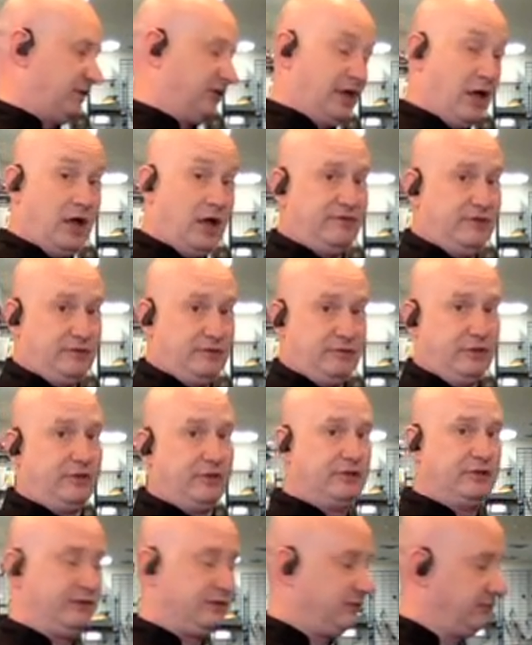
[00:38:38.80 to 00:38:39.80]
oven really.
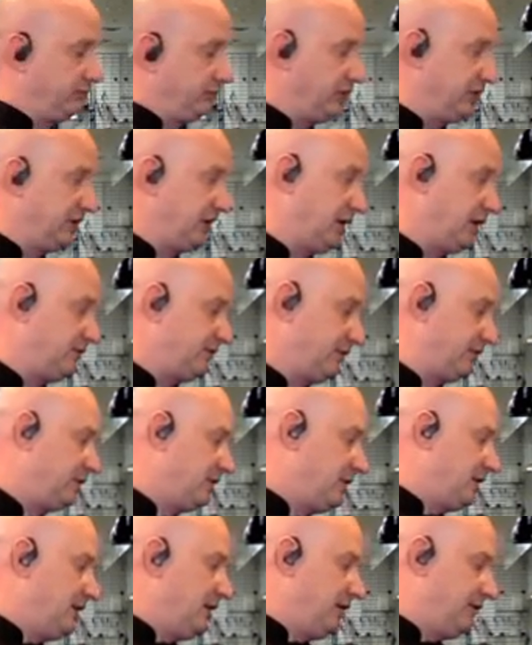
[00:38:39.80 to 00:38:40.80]
This is really an oven.
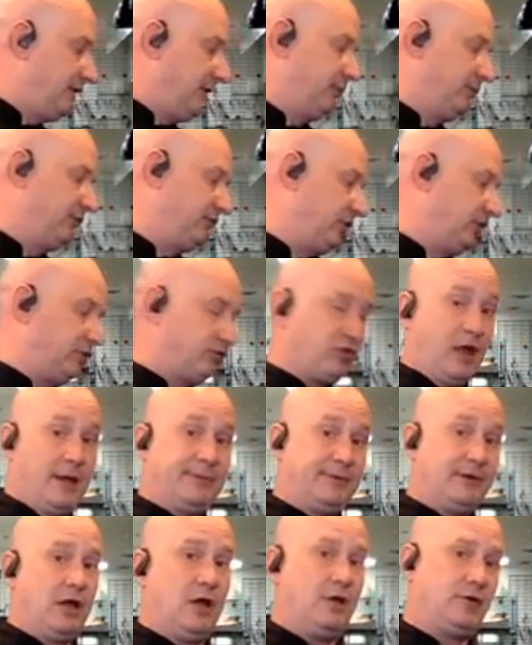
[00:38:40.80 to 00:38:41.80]
If I'm just going to drop
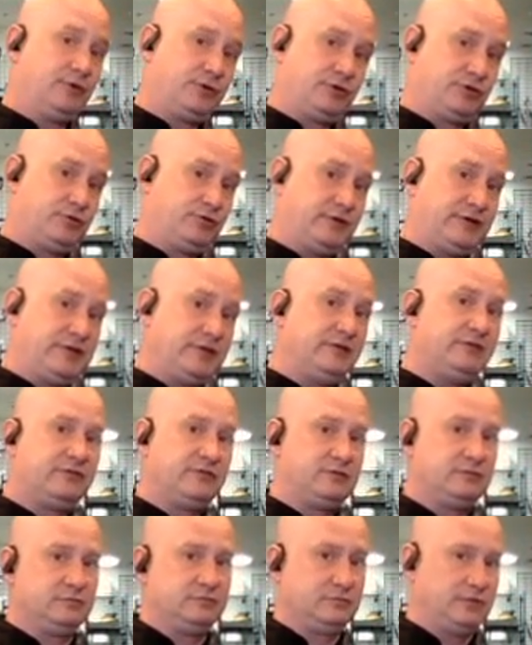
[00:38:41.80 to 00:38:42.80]
it 100 degrees
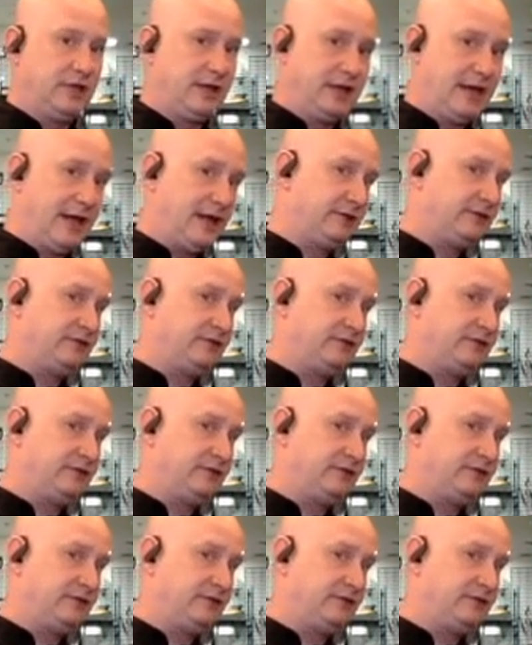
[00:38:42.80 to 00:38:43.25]
and add